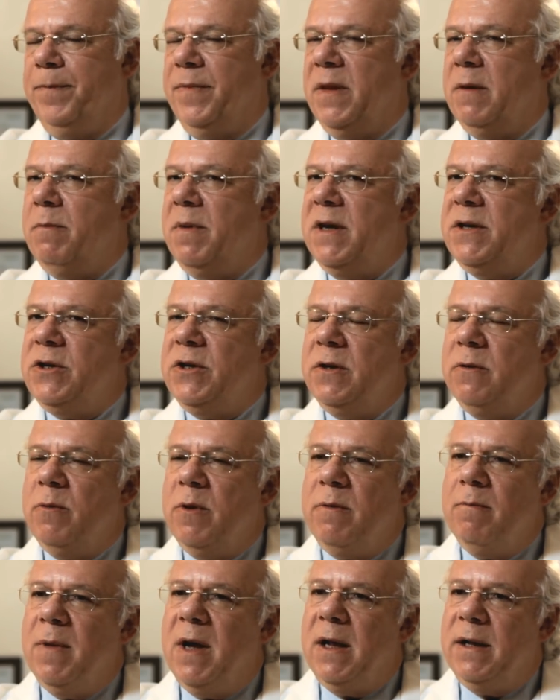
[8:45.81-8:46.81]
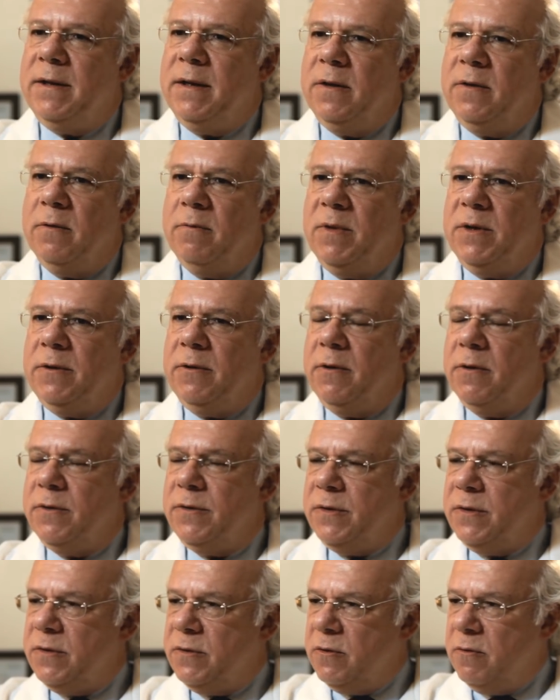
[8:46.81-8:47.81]
The patient with mild
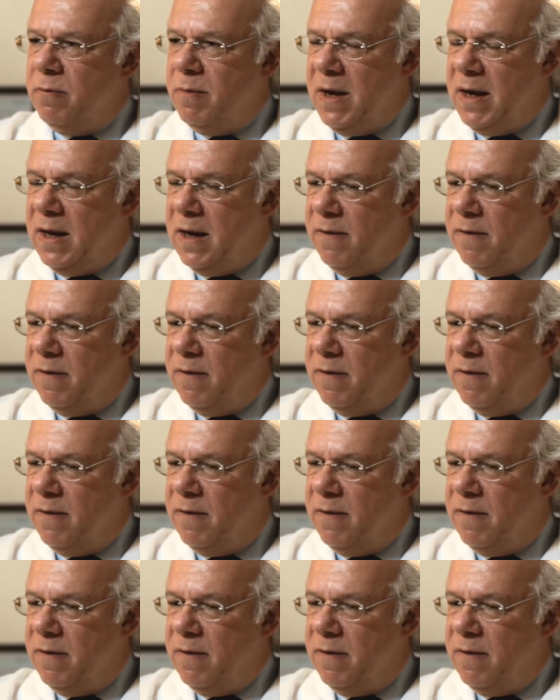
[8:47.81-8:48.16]
endometriosis who may